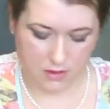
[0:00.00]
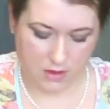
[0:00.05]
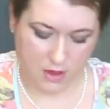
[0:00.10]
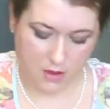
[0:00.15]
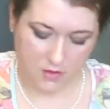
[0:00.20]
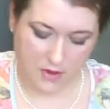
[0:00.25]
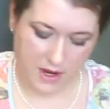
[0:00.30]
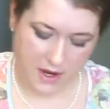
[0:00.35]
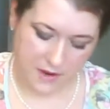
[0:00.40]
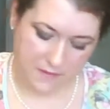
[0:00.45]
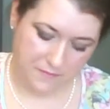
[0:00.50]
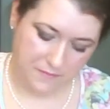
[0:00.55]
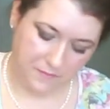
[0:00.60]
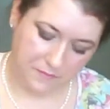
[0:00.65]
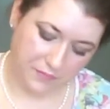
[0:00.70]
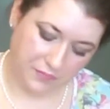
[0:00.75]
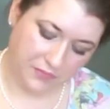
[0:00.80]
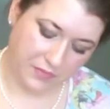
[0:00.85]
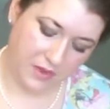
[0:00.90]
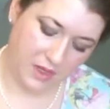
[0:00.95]
Okay.
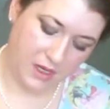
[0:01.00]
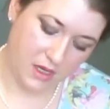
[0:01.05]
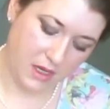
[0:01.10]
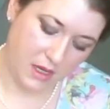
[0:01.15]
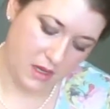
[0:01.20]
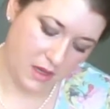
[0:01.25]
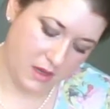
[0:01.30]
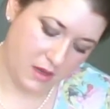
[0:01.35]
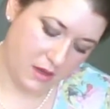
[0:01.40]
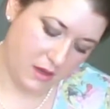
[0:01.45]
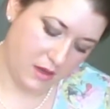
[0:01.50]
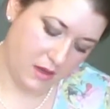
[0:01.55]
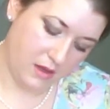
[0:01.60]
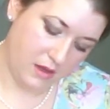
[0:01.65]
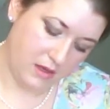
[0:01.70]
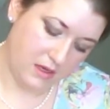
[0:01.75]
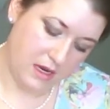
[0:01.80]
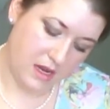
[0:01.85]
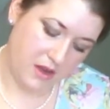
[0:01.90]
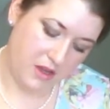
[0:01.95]

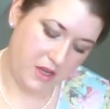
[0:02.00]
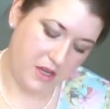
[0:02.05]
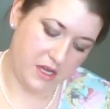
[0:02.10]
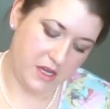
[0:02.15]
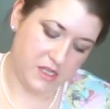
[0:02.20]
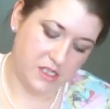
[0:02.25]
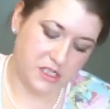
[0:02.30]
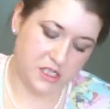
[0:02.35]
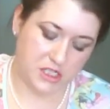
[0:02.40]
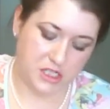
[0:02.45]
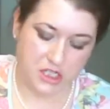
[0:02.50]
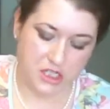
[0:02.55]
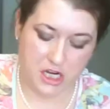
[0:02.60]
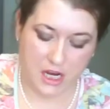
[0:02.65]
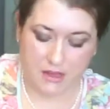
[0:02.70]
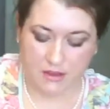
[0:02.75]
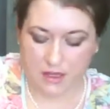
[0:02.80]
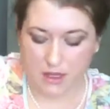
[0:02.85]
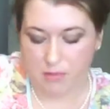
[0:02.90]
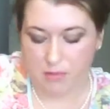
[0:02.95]
Now you can just
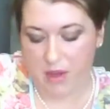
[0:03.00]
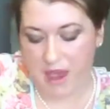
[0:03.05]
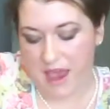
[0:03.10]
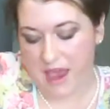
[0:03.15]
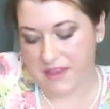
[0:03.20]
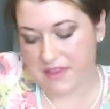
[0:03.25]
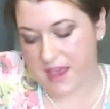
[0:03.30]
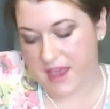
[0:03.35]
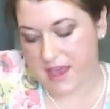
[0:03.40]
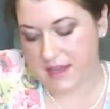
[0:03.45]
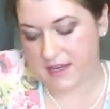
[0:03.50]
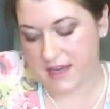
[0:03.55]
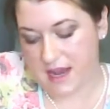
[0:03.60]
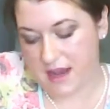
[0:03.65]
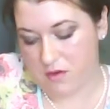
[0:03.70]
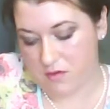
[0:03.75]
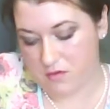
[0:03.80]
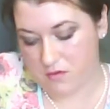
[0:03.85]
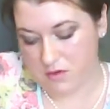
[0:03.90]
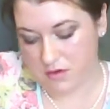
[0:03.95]
gently pat that
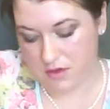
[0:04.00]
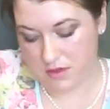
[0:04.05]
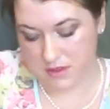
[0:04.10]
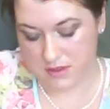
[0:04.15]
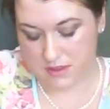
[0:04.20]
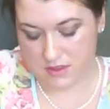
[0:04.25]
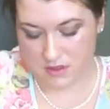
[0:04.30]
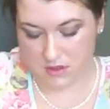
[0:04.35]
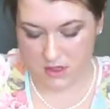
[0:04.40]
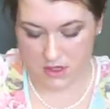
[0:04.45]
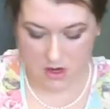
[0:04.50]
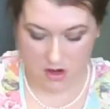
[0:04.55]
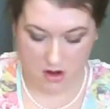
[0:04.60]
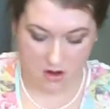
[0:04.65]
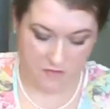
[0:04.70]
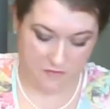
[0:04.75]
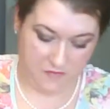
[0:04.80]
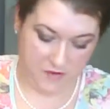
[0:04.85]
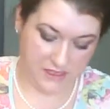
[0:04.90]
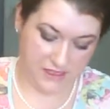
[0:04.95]
down so that it
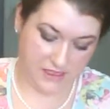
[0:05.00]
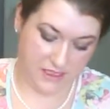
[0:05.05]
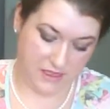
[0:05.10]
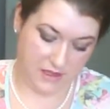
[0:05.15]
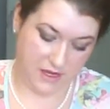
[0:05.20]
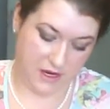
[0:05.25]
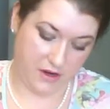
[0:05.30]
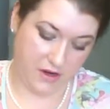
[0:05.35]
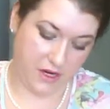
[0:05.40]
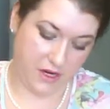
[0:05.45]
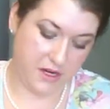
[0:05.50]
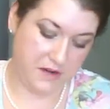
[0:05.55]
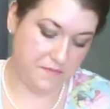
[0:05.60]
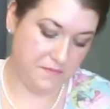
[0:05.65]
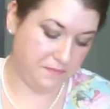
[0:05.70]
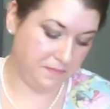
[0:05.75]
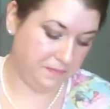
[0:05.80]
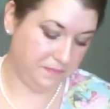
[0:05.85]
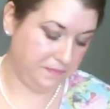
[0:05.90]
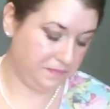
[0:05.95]
all fits in there good.
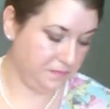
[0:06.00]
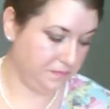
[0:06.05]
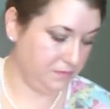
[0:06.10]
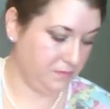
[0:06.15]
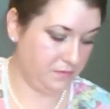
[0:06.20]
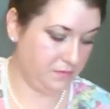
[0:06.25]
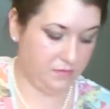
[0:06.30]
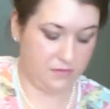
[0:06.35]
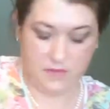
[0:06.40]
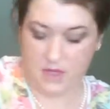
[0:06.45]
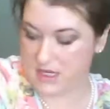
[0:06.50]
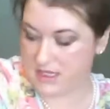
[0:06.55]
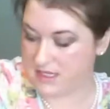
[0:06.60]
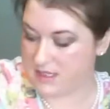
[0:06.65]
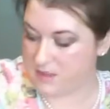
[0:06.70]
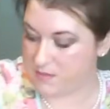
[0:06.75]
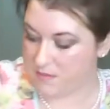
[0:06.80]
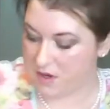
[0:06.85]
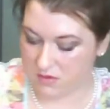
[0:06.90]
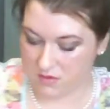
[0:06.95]
It
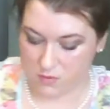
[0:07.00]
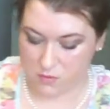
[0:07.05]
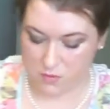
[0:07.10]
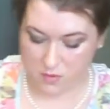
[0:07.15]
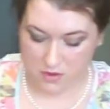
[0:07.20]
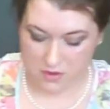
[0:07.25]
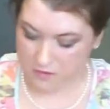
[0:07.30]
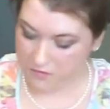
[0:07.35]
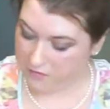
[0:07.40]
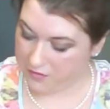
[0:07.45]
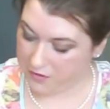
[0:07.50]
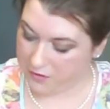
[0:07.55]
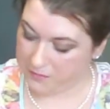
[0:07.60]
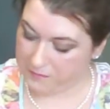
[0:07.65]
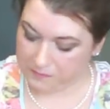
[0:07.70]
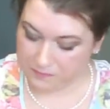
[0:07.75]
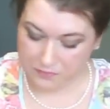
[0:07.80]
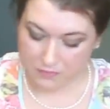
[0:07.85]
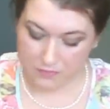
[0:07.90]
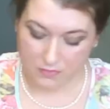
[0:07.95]
smells wonderful.
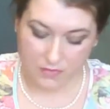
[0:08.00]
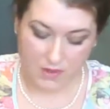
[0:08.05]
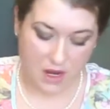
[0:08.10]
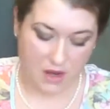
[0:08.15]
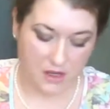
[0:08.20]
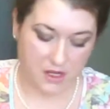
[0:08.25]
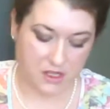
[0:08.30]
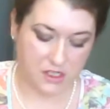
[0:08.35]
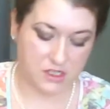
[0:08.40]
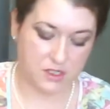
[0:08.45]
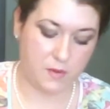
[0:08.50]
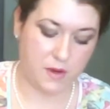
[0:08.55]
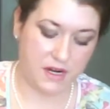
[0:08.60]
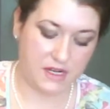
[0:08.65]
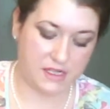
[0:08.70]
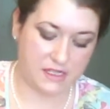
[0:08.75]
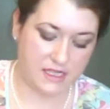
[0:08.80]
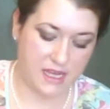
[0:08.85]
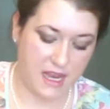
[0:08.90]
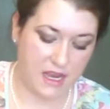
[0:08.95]
Now you just want
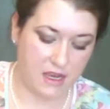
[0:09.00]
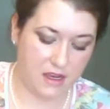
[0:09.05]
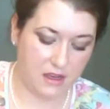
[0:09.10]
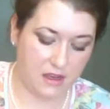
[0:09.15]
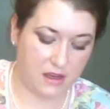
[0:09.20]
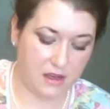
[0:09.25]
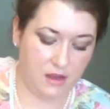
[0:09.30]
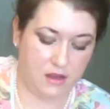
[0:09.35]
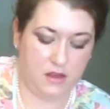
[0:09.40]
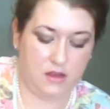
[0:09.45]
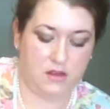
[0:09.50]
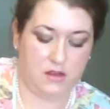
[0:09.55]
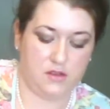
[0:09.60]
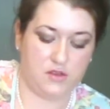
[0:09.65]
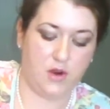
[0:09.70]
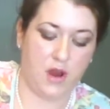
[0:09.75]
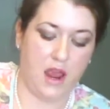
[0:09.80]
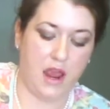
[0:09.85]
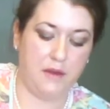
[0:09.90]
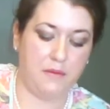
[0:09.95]
to take a
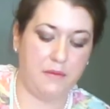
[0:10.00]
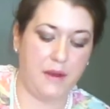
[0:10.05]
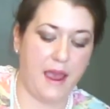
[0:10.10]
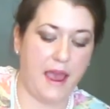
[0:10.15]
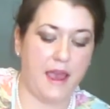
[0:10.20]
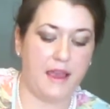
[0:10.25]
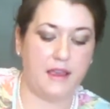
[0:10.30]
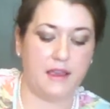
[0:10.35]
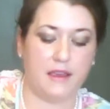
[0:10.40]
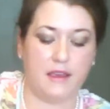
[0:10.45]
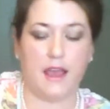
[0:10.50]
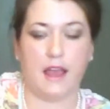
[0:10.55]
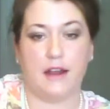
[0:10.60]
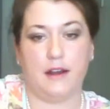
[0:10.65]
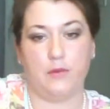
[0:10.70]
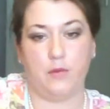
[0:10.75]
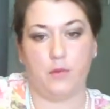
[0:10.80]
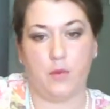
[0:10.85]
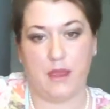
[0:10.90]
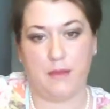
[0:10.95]
dry rag and kind
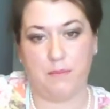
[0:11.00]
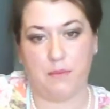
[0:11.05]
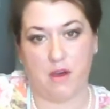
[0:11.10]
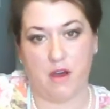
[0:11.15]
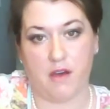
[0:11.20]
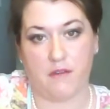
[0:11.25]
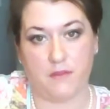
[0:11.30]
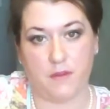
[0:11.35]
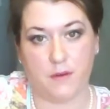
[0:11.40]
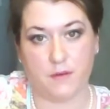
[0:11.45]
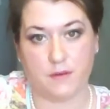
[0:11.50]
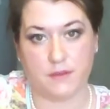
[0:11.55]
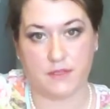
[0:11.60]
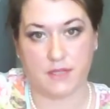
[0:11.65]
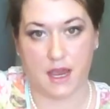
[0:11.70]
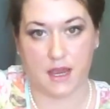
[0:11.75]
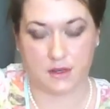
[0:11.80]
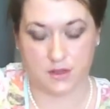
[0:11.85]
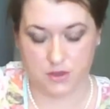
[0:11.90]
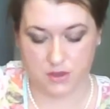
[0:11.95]
of wipe off those
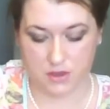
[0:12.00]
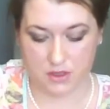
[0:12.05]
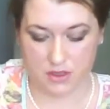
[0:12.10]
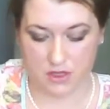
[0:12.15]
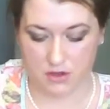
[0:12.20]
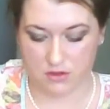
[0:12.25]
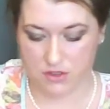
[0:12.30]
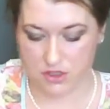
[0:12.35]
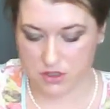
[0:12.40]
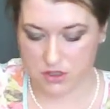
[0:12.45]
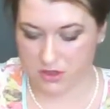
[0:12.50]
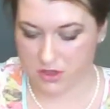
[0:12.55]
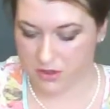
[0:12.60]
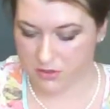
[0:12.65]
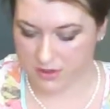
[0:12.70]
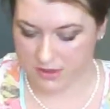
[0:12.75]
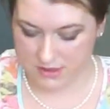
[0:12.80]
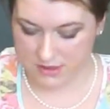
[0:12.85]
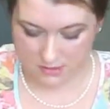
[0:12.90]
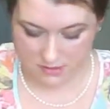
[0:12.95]
extra little sugar
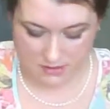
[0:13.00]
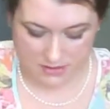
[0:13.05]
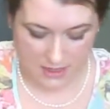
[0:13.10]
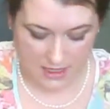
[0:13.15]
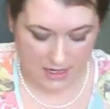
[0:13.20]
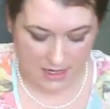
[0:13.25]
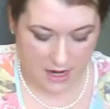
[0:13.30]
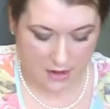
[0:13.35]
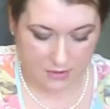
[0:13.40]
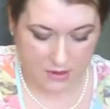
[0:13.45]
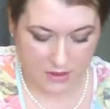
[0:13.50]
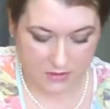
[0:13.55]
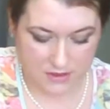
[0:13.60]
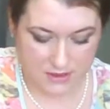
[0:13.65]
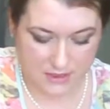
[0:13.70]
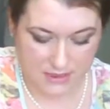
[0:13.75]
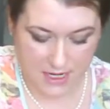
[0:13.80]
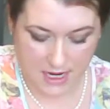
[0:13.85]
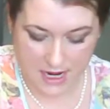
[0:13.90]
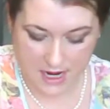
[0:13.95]
crystals that got around the
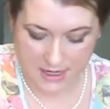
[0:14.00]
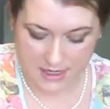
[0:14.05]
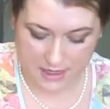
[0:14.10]
side.